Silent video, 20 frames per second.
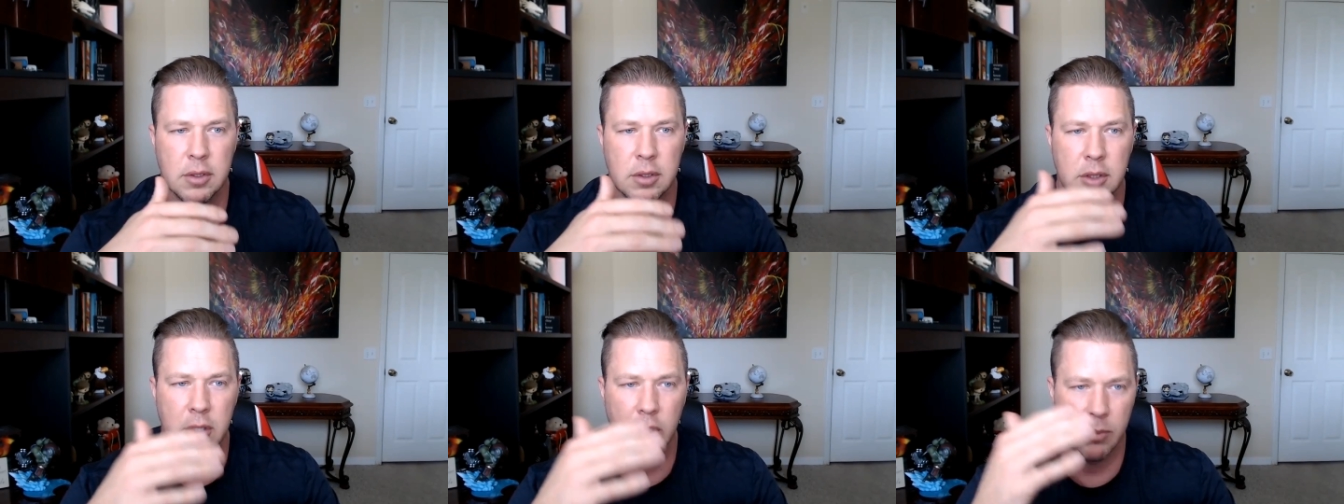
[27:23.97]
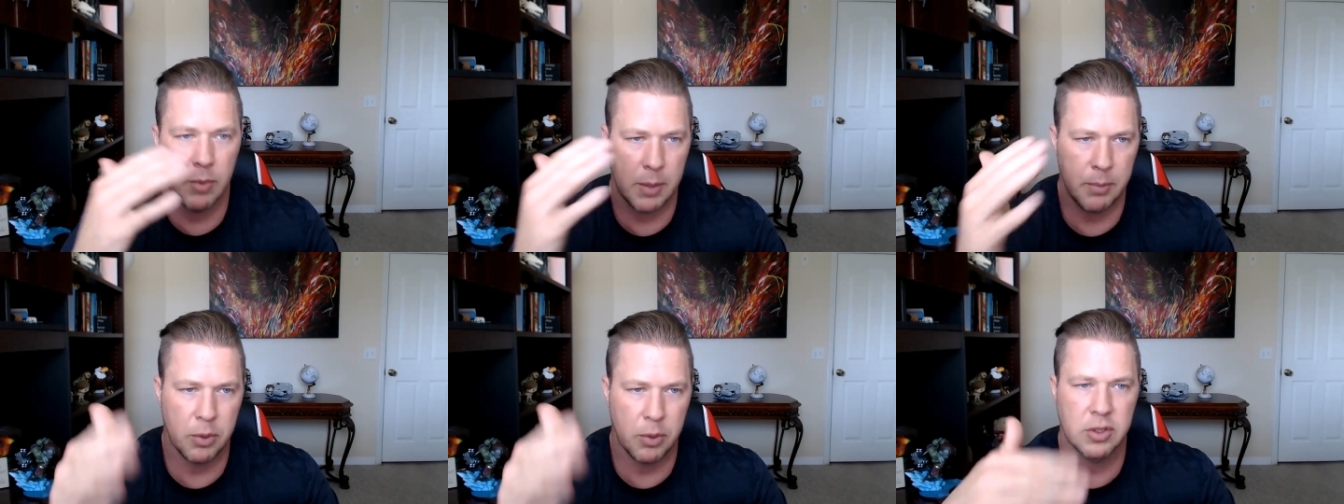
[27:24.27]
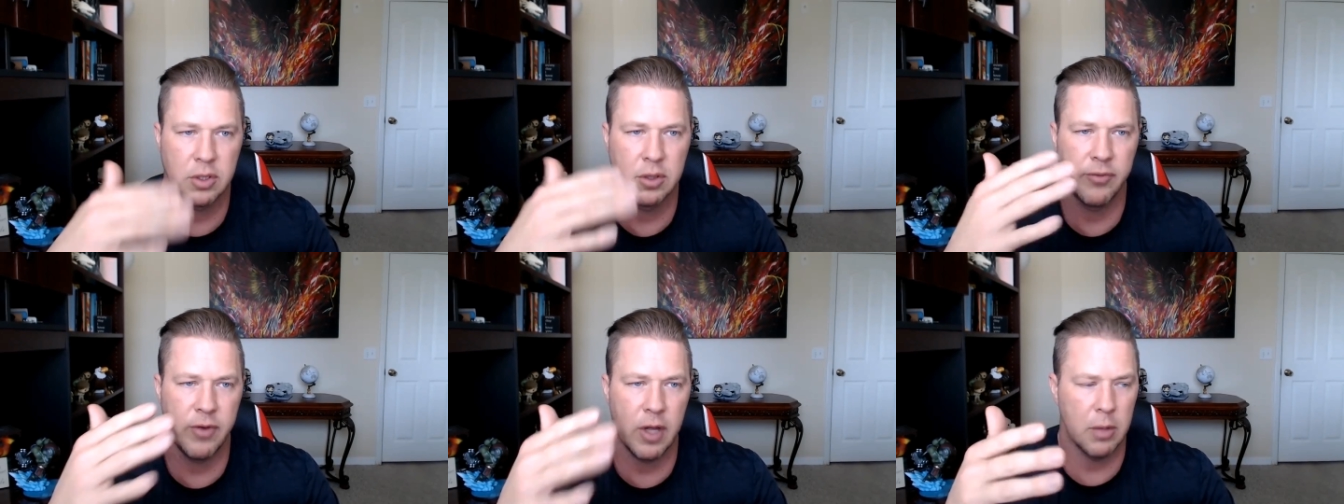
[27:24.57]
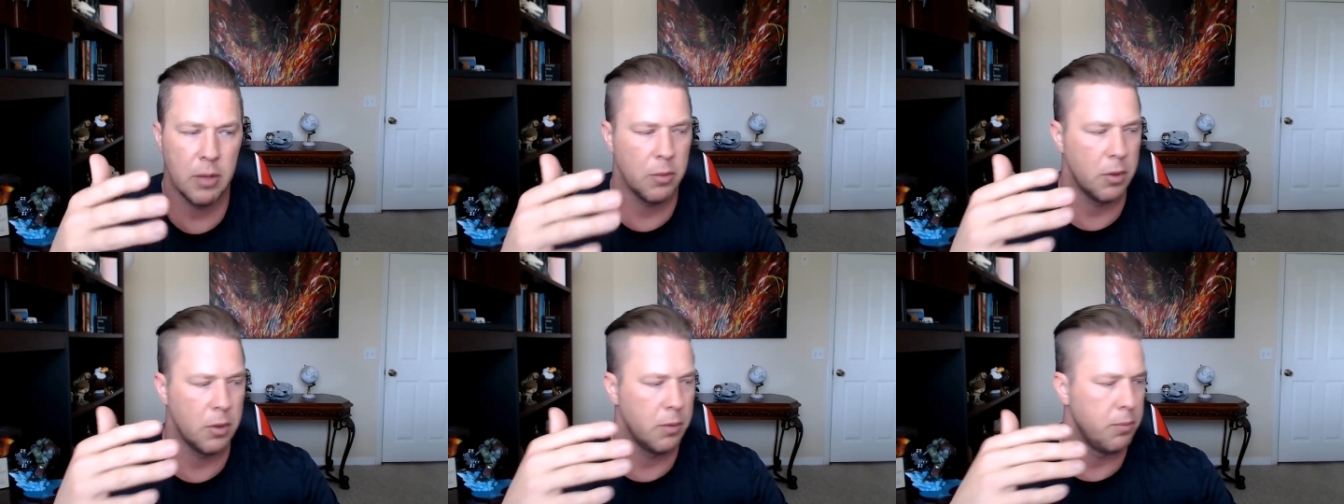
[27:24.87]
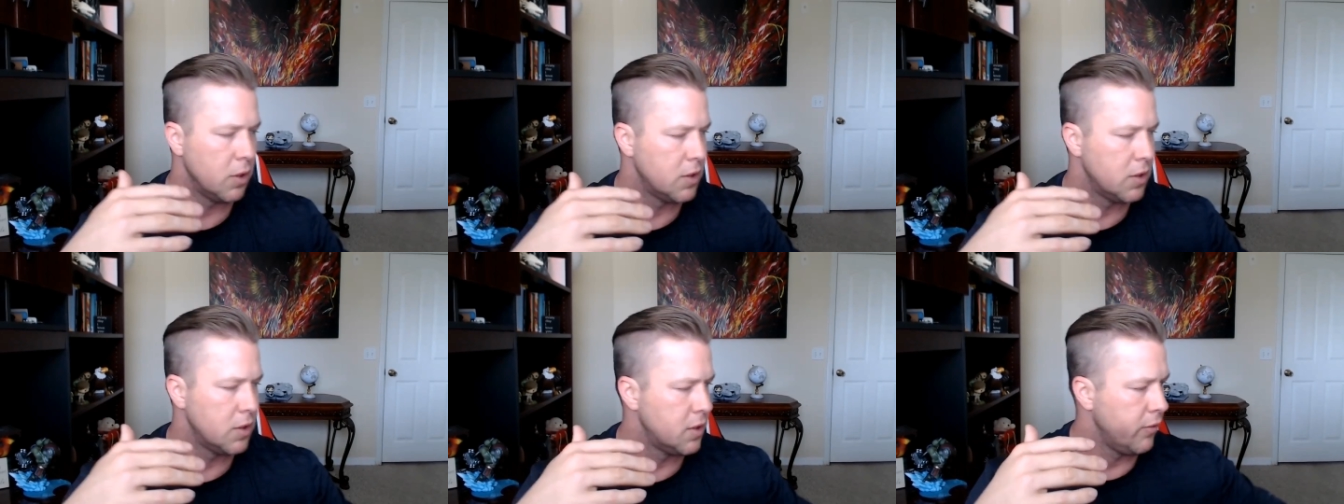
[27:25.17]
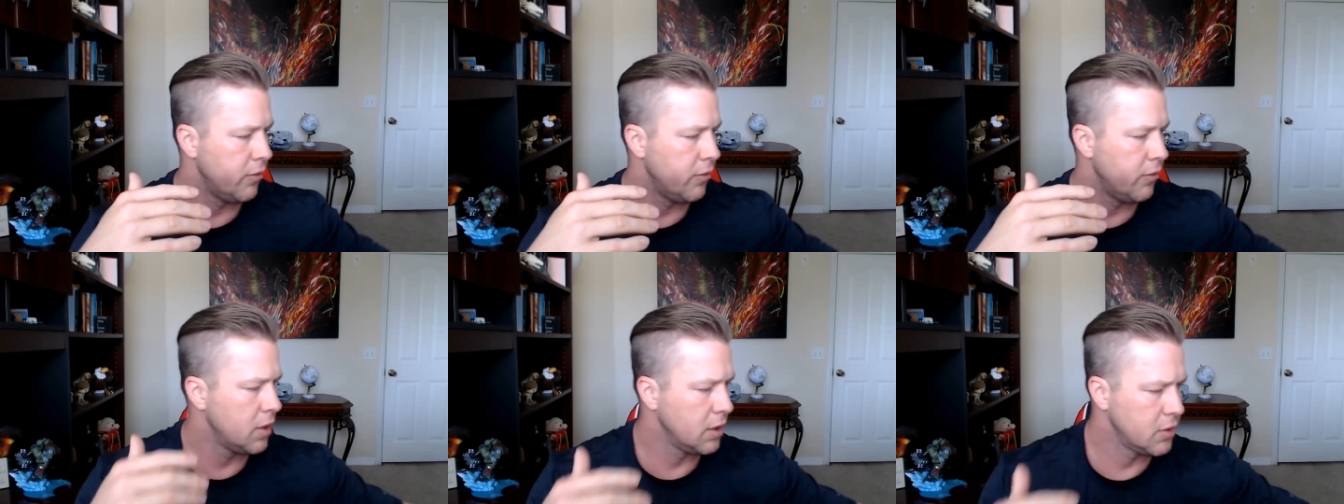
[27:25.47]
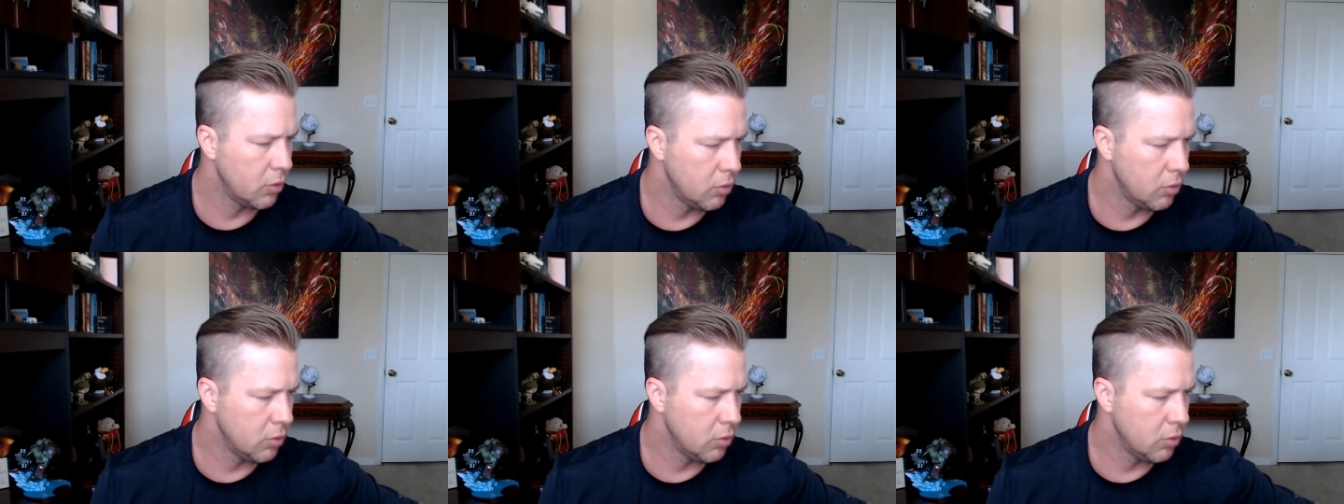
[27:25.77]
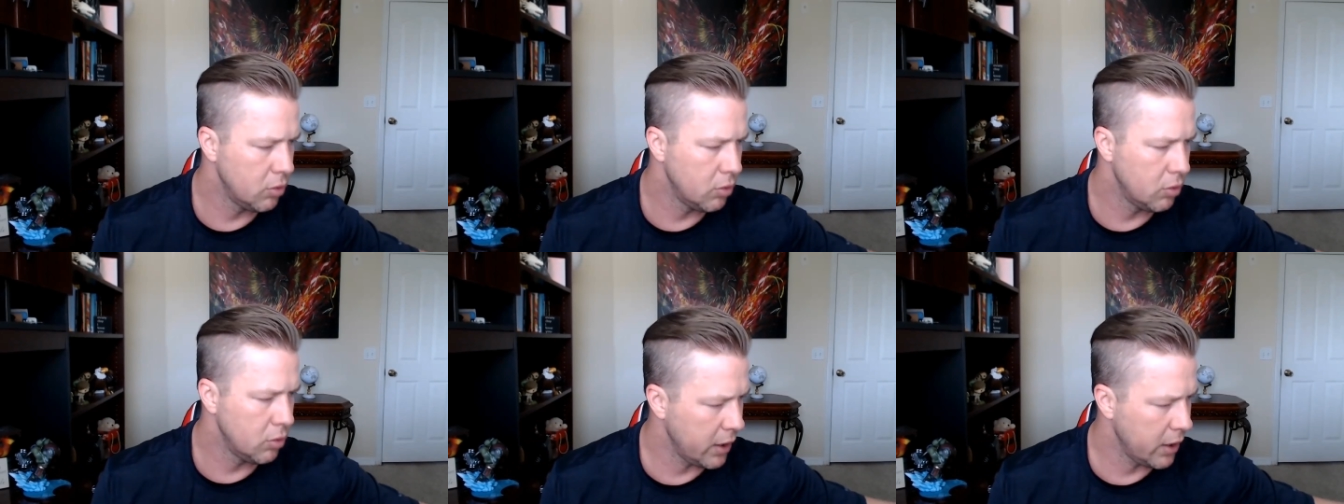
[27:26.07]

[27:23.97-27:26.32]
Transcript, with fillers: you know my personal development books and everything so like